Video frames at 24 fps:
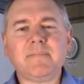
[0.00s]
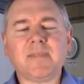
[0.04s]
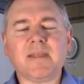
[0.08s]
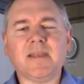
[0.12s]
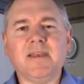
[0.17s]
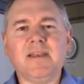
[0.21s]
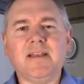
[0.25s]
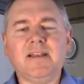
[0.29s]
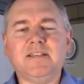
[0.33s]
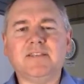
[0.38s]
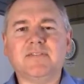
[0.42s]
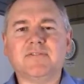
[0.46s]

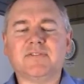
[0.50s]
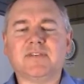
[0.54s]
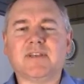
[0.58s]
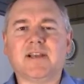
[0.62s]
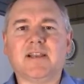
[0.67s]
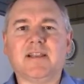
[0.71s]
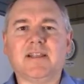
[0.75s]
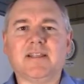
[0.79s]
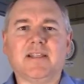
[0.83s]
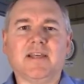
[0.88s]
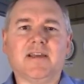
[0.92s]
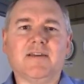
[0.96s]
Ease of
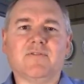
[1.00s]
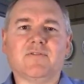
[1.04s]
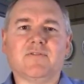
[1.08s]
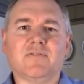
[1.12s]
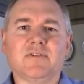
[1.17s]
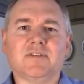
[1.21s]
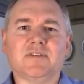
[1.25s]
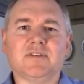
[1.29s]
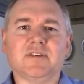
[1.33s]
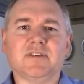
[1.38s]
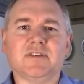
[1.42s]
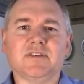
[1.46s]
selling, therefore,
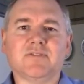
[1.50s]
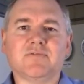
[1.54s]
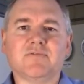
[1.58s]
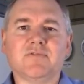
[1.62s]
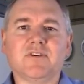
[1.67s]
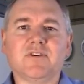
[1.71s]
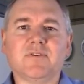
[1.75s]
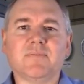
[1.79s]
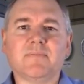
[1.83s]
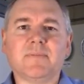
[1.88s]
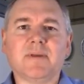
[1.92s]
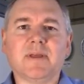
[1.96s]
is a
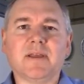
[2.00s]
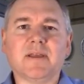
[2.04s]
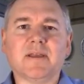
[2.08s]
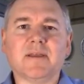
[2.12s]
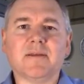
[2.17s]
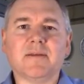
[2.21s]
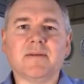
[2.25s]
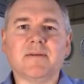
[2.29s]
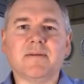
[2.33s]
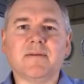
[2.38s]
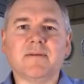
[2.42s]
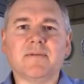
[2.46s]
real big
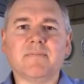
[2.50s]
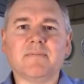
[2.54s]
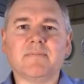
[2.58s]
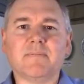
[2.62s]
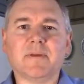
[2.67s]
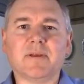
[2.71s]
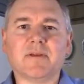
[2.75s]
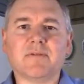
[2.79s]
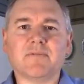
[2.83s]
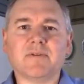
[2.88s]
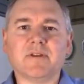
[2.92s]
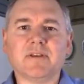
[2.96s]

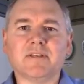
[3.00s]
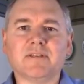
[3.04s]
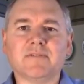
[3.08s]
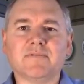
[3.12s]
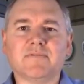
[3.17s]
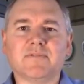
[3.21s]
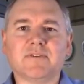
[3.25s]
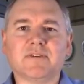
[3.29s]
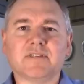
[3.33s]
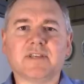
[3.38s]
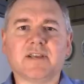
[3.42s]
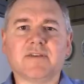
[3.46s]
reason
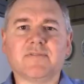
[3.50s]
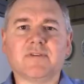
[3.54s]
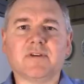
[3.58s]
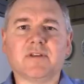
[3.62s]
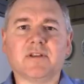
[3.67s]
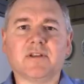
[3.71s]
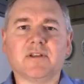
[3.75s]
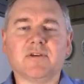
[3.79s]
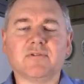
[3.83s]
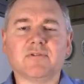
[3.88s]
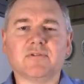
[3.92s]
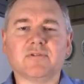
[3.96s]
for us having a
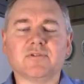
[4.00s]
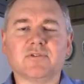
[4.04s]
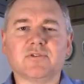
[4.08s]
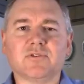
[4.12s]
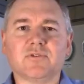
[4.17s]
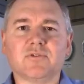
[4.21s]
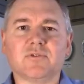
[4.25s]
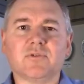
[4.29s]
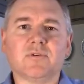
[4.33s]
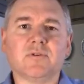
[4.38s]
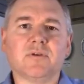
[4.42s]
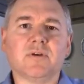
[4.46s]
local
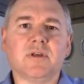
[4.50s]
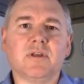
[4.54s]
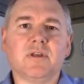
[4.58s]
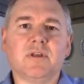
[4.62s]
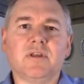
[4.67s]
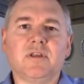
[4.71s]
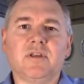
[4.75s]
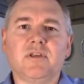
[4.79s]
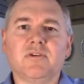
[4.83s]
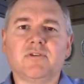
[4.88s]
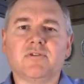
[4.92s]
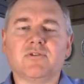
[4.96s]
store.
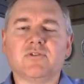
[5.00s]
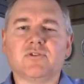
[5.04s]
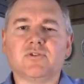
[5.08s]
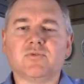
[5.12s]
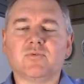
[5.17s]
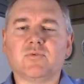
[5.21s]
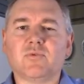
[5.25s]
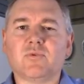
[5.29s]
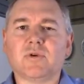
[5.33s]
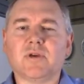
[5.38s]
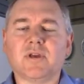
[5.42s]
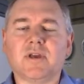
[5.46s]
You can just
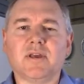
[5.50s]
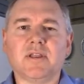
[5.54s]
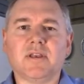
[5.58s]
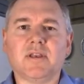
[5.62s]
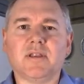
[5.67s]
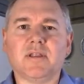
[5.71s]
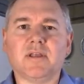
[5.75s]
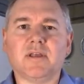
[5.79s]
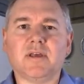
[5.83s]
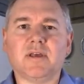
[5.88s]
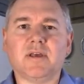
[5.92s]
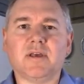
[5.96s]
walk in
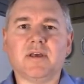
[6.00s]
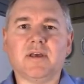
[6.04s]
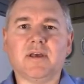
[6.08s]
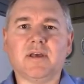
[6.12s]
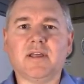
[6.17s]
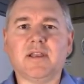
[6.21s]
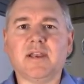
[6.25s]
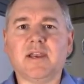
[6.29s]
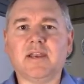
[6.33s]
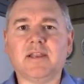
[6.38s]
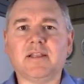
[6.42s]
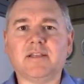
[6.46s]

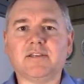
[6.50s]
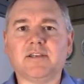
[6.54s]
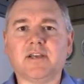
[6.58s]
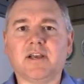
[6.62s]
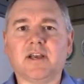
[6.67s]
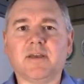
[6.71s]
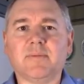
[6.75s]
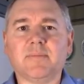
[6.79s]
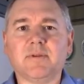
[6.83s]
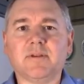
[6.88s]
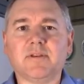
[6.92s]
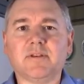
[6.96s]
at any
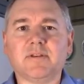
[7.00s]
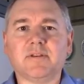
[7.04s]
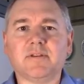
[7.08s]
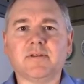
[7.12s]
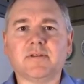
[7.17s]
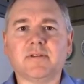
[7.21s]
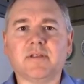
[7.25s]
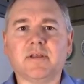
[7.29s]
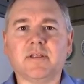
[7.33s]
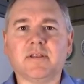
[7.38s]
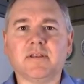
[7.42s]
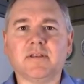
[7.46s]
time
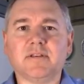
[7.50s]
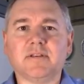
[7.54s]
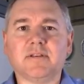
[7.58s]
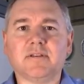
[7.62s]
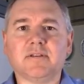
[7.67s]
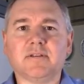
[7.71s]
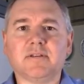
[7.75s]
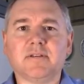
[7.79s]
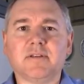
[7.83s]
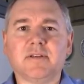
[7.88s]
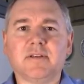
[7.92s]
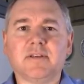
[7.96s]
and
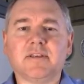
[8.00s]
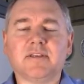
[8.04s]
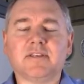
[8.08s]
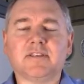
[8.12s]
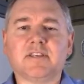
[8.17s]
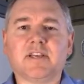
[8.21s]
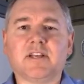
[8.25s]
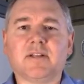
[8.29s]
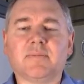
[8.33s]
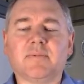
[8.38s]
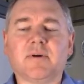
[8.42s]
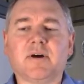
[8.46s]

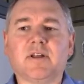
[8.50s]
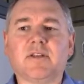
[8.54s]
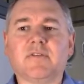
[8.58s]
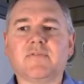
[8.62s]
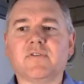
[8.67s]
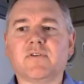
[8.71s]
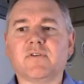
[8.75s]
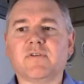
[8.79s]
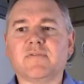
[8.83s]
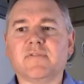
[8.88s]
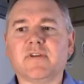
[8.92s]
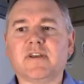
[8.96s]
sell part of
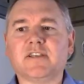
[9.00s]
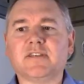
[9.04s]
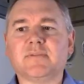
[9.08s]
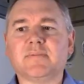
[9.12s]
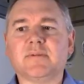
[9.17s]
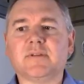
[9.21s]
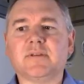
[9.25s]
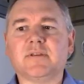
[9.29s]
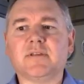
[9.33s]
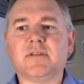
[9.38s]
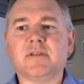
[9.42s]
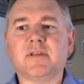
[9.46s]
your
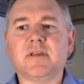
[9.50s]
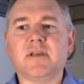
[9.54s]
investment.